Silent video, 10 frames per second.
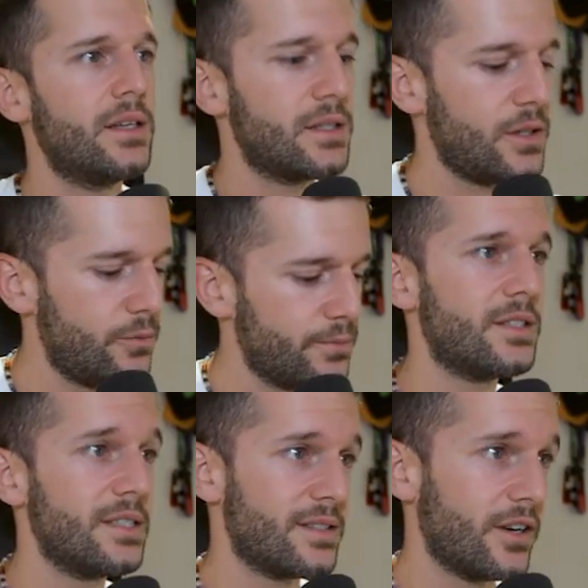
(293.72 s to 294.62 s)
So
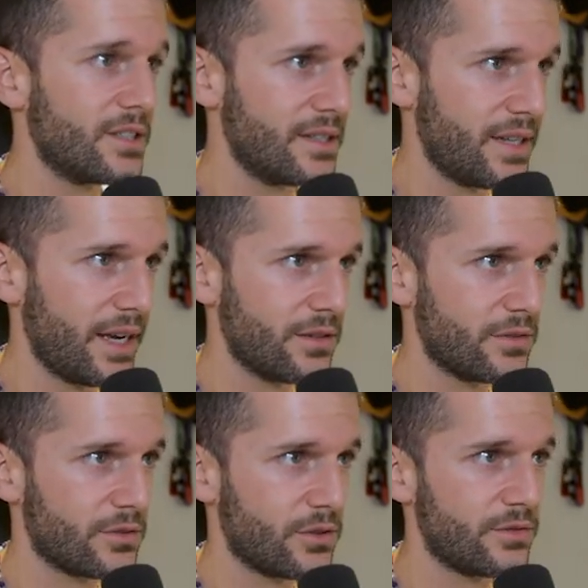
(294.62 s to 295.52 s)
the starting
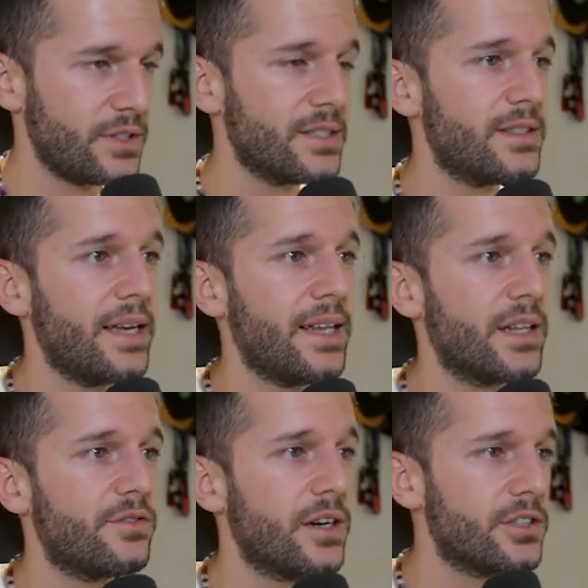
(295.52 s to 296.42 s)
date of this date
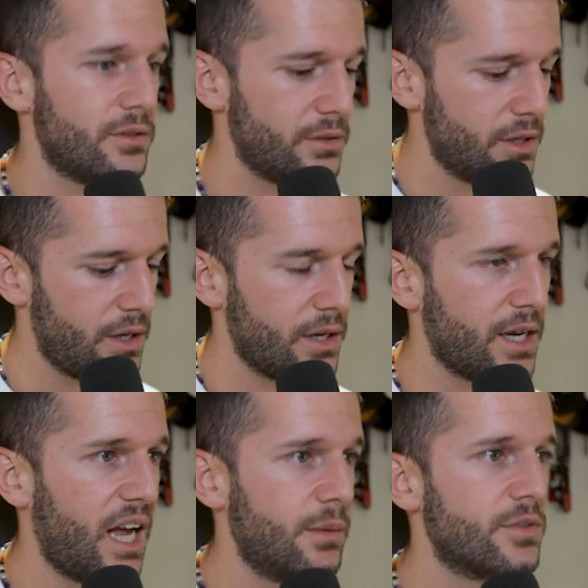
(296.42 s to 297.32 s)
add function
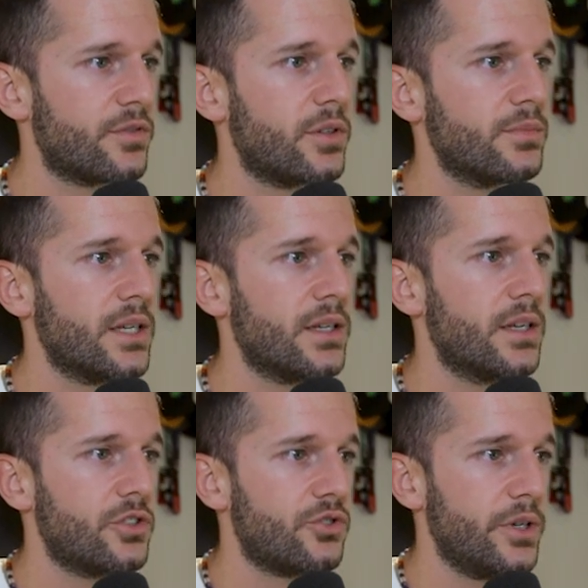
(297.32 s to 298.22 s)
comes from the
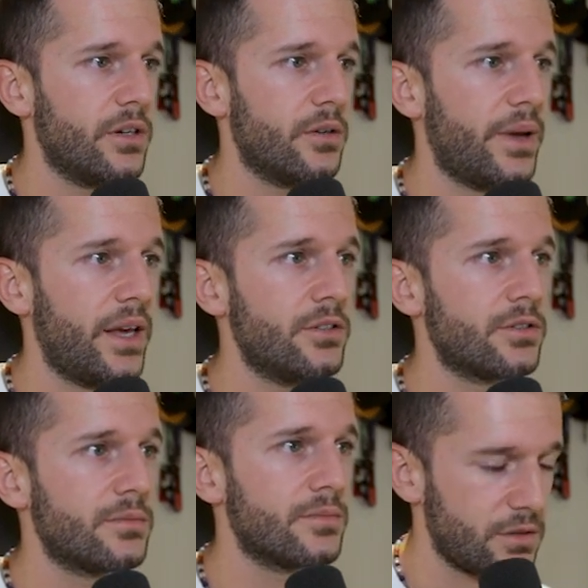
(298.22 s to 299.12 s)
trigger
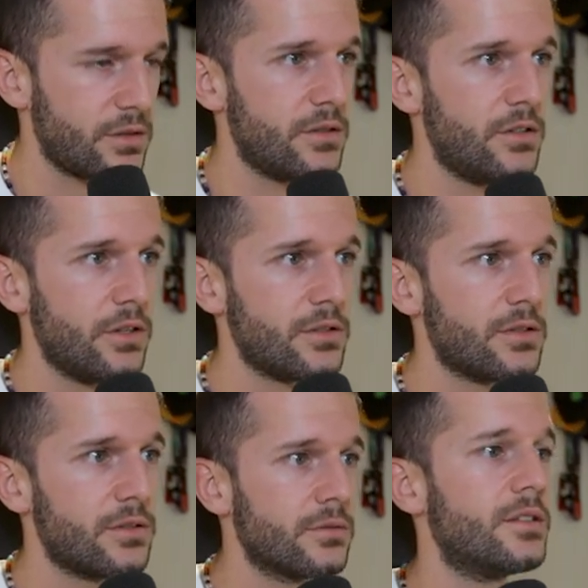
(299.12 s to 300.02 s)
page
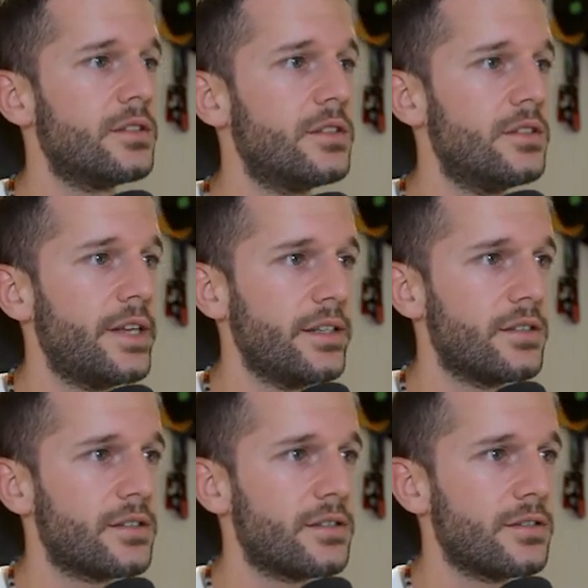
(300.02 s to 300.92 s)
dot
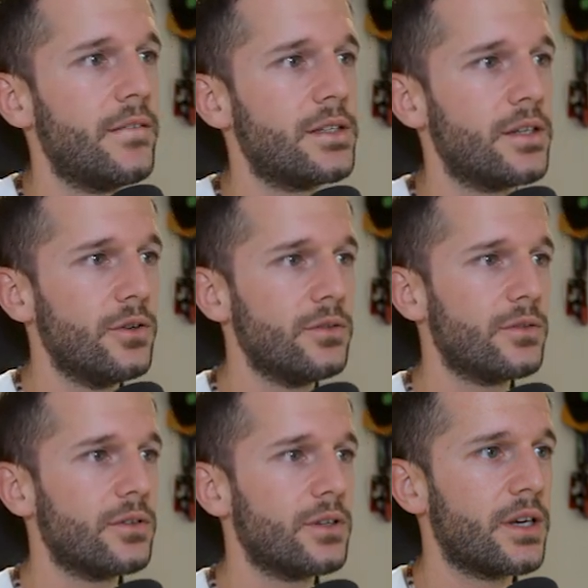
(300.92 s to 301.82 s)
dates. So
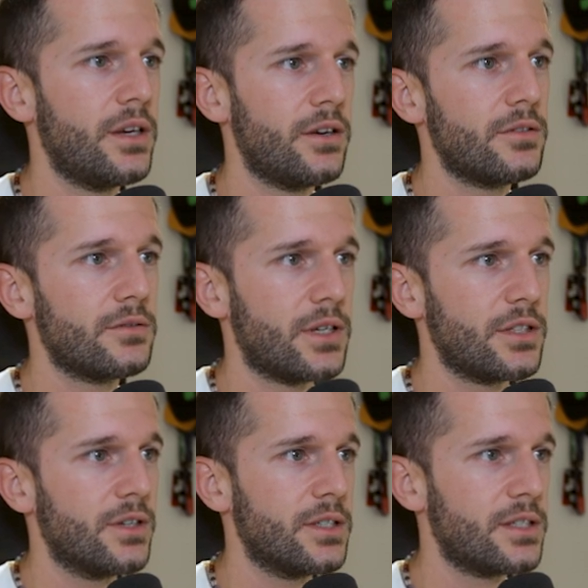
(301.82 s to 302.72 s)
here,
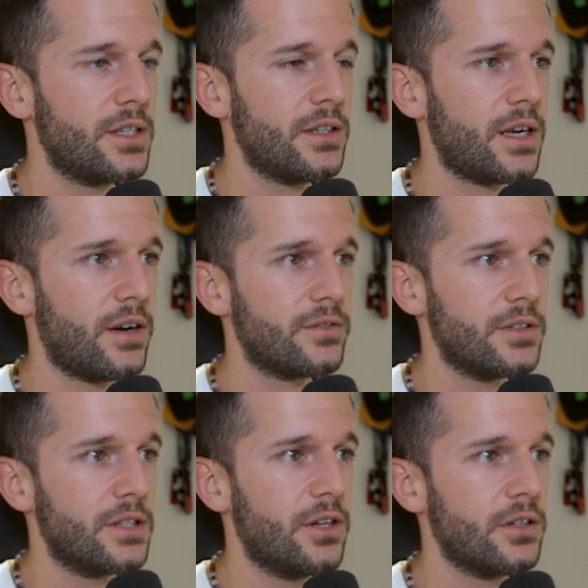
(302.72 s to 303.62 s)
as you can see, after
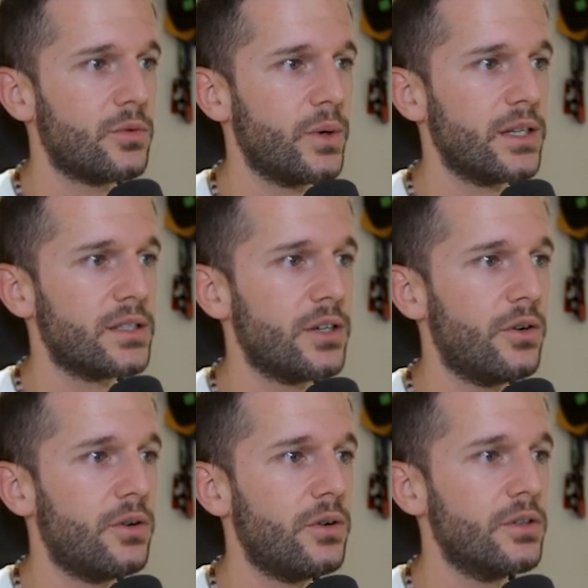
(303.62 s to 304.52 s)
the dot, we can see
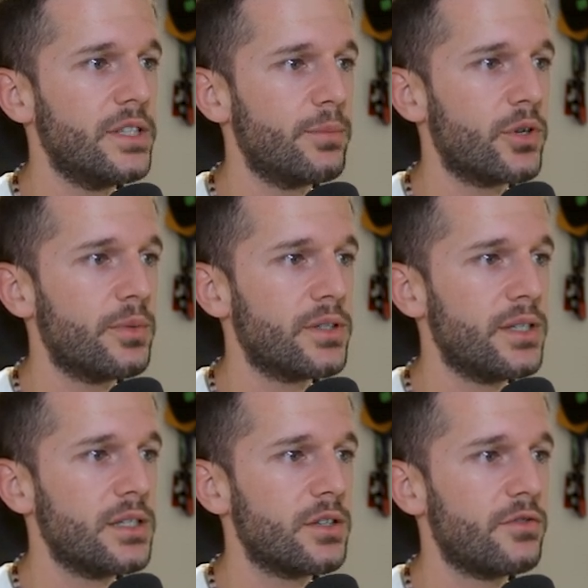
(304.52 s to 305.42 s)
all the
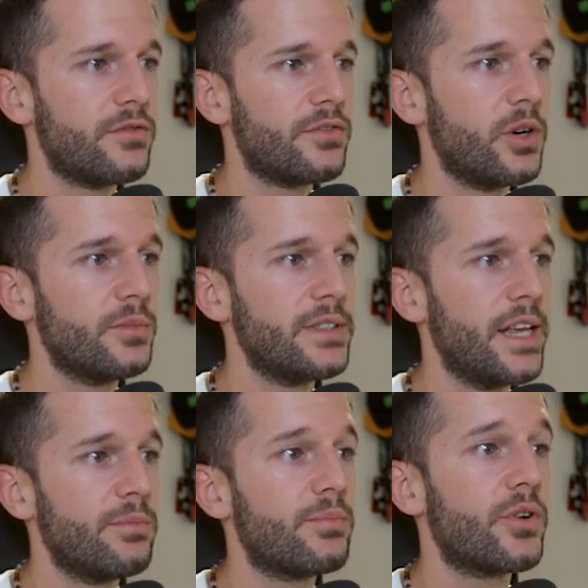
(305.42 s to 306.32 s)
properties from
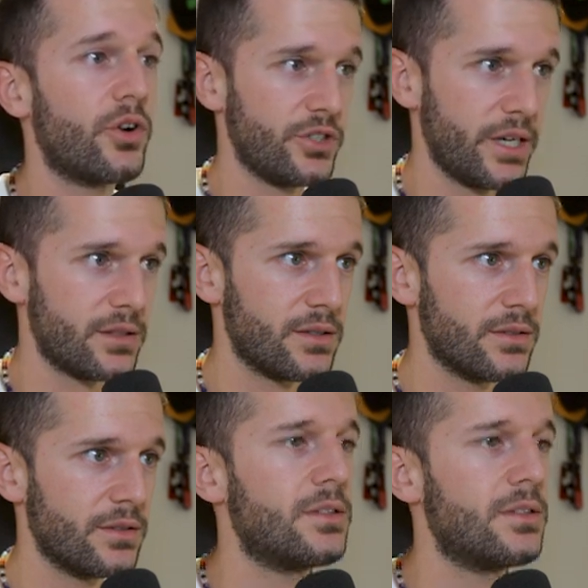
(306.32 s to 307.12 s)
the project.